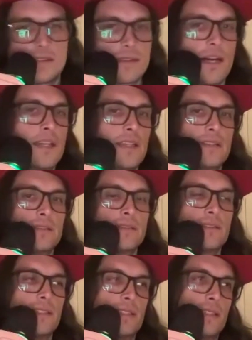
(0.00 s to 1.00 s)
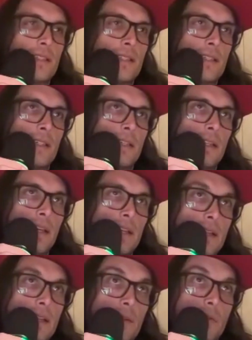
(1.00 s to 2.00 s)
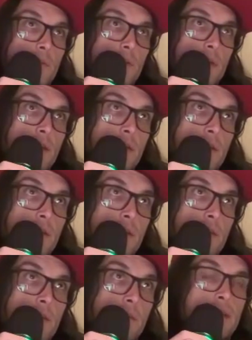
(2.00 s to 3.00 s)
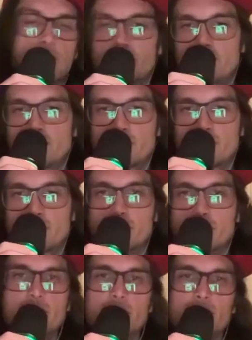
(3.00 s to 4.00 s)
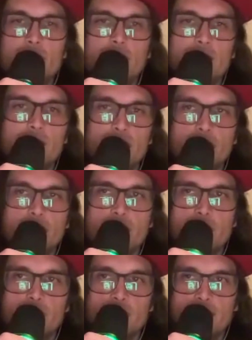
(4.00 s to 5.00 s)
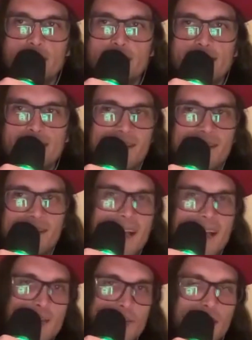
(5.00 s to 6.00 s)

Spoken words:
light and a massive source of comfort. So yes, the last track, I think